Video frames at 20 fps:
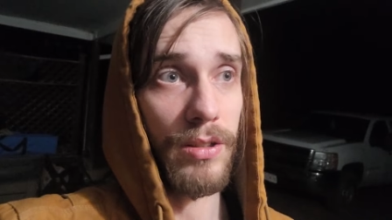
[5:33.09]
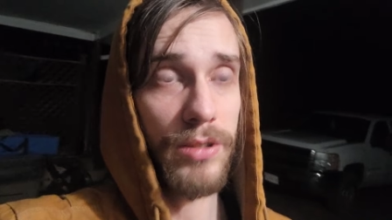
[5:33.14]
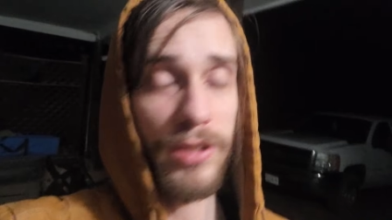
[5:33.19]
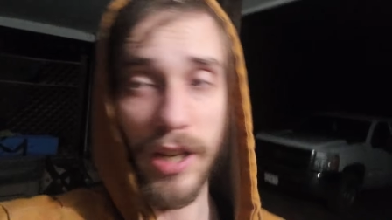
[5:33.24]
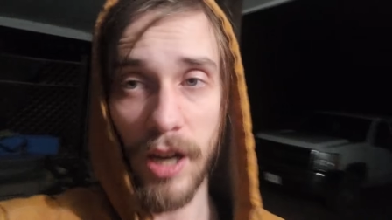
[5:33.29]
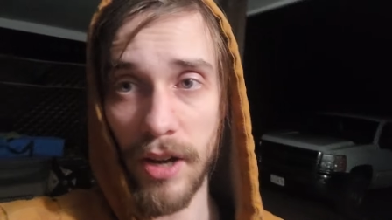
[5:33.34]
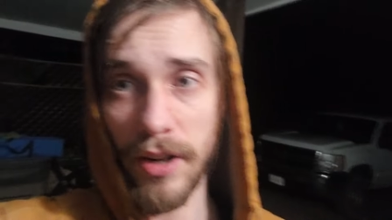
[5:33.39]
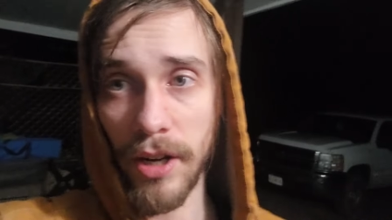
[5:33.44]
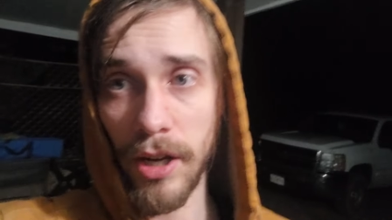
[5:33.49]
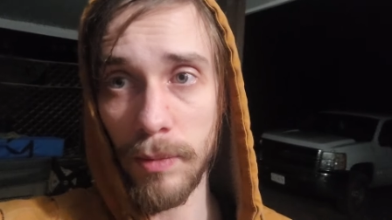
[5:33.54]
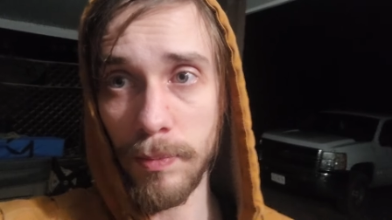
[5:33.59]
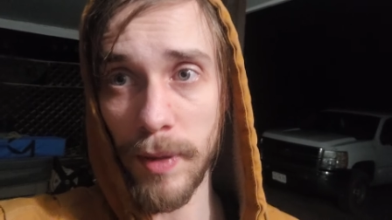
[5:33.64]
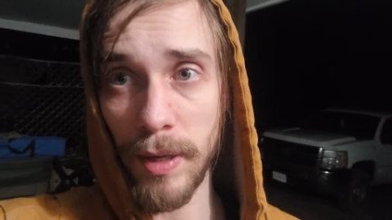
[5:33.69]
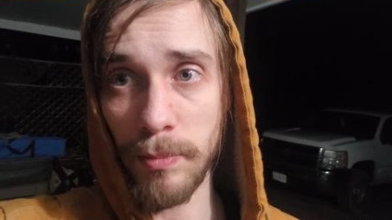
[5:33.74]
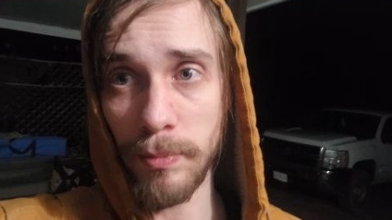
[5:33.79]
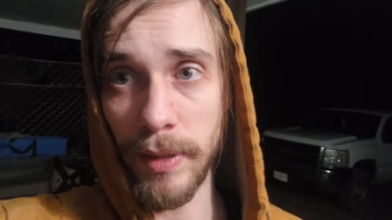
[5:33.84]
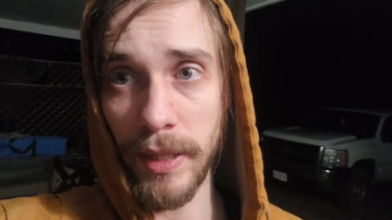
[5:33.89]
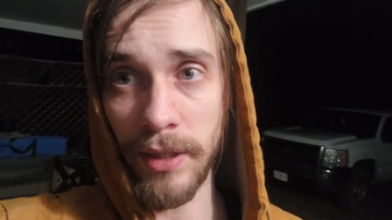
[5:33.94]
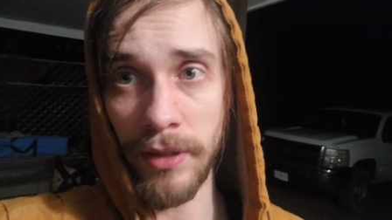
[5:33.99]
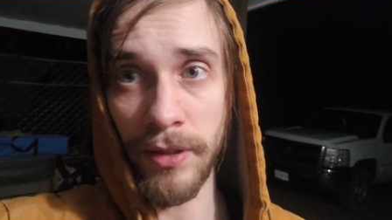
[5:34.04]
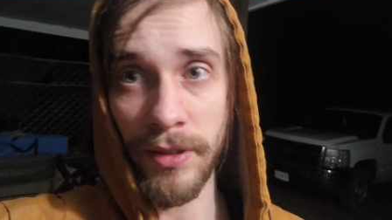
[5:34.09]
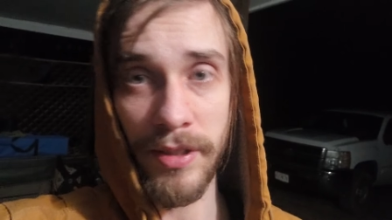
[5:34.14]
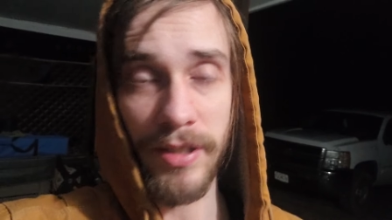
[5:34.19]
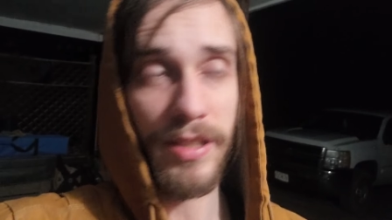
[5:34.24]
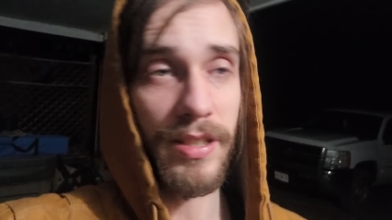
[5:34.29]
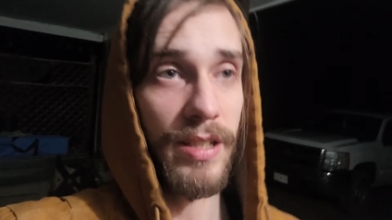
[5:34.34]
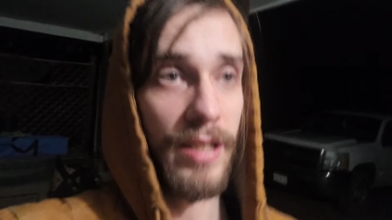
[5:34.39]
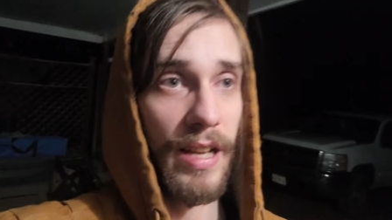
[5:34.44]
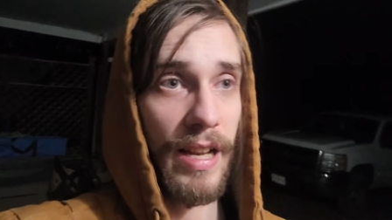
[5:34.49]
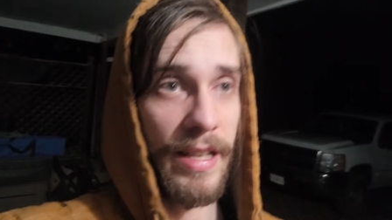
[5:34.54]
caught up on
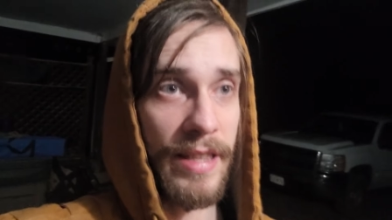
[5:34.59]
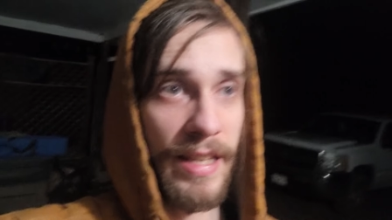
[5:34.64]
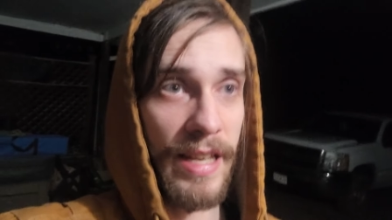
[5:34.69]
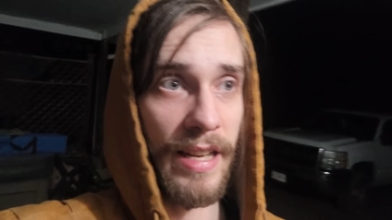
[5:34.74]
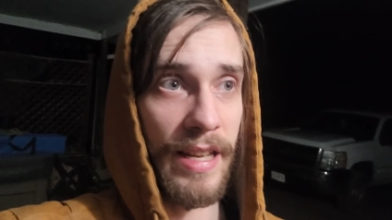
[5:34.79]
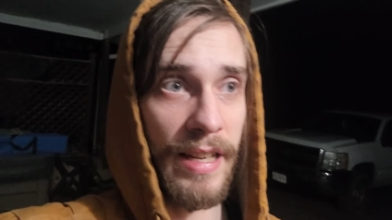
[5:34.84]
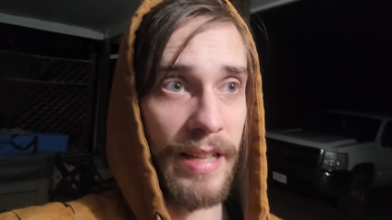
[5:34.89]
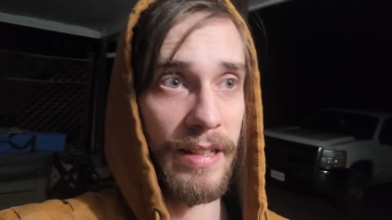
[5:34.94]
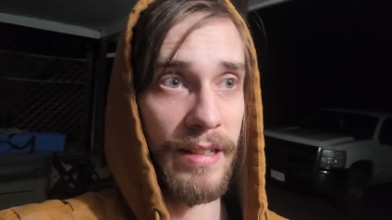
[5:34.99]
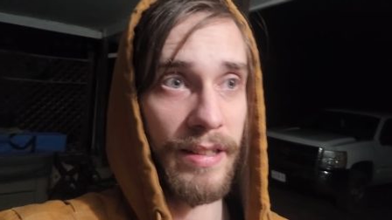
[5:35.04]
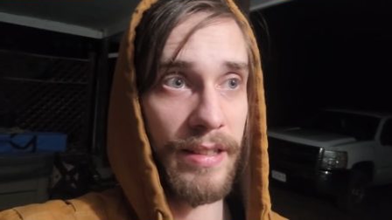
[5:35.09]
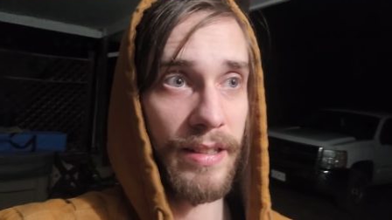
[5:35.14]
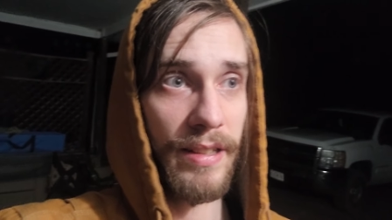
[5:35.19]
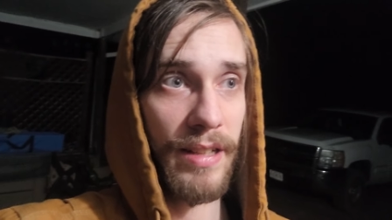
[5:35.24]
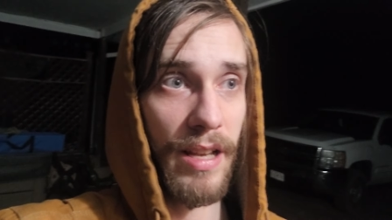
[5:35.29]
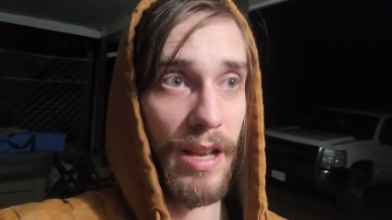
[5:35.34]
bills, and then